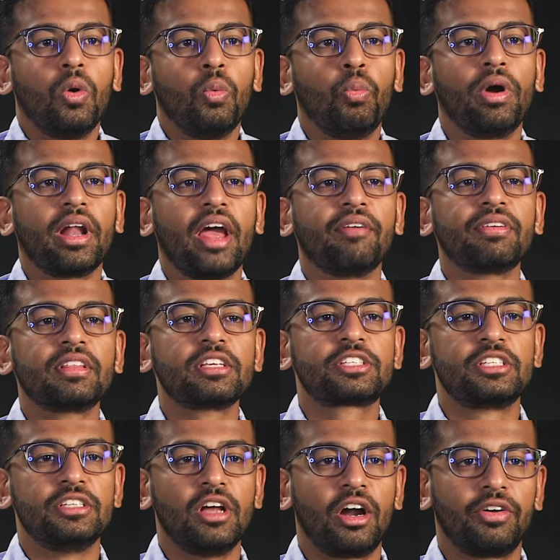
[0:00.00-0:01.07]
Whatever the
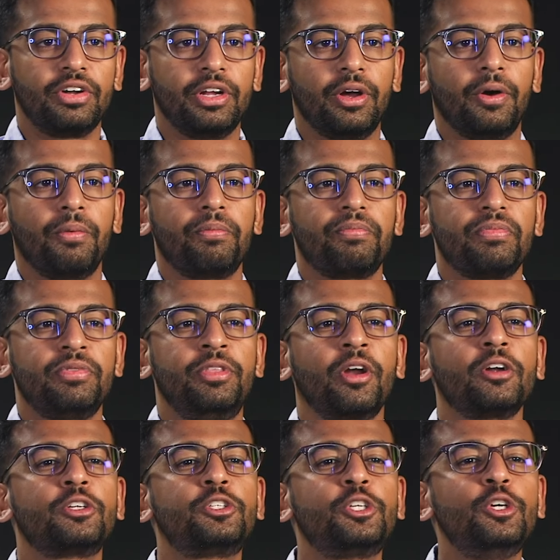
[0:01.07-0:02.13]
scenario, there
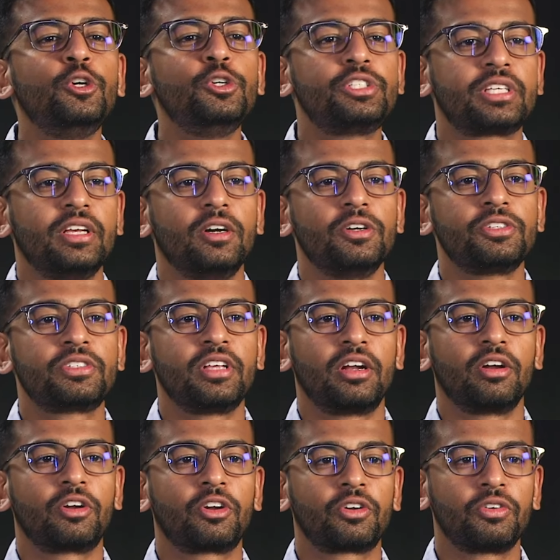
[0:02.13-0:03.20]
are two skills that
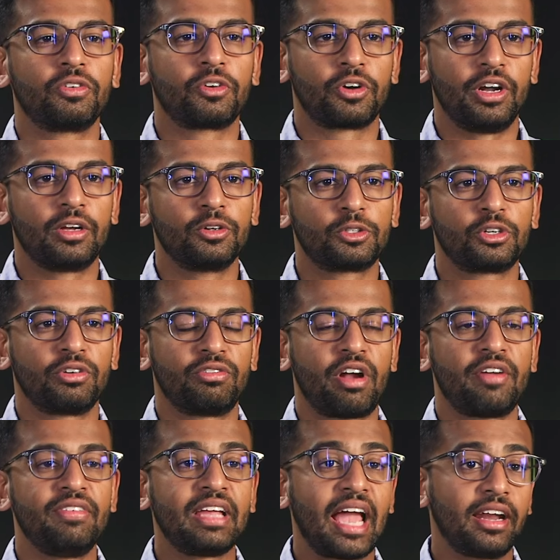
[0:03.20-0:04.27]
are critical to
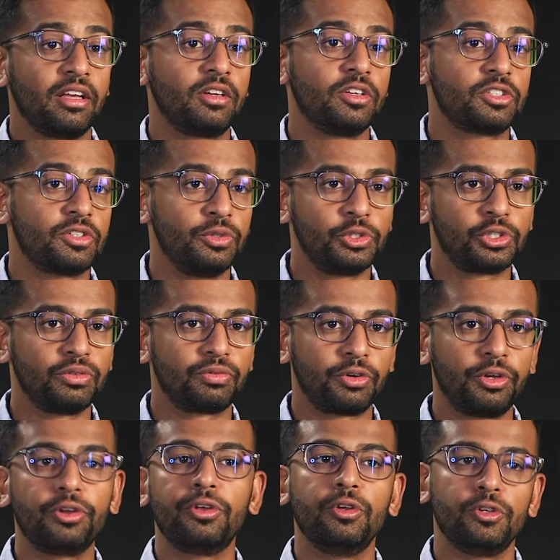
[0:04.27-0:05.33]
arriving at a good solution for
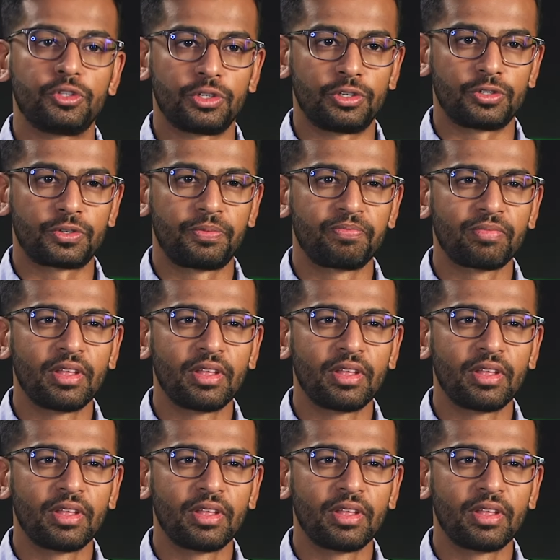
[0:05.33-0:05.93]
your users.